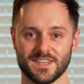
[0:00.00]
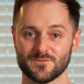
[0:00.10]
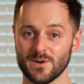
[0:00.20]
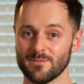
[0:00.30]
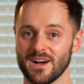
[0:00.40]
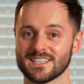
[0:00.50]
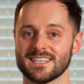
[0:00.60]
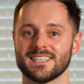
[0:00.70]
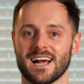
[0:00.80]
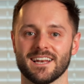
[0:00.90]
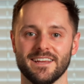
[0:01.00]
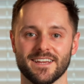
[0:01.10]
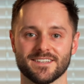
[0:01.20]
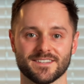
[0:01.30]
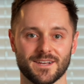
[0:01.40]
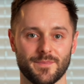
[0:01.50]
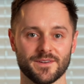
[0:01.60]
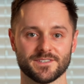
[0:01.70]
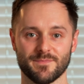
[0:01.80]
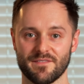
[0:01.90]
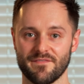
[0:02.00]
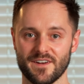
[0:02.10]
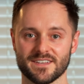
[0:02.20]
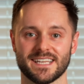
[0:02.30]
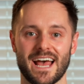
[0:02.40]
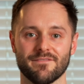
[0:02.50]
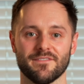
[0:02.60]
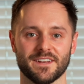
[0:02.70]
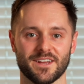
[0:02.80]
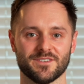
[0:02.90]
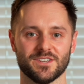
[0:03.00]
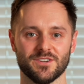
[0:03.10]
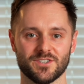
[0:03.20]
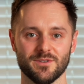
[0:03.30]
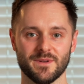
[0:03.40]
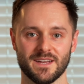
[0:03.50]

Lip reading: This week marks exactly a year since I posted my first ever video to YouTube,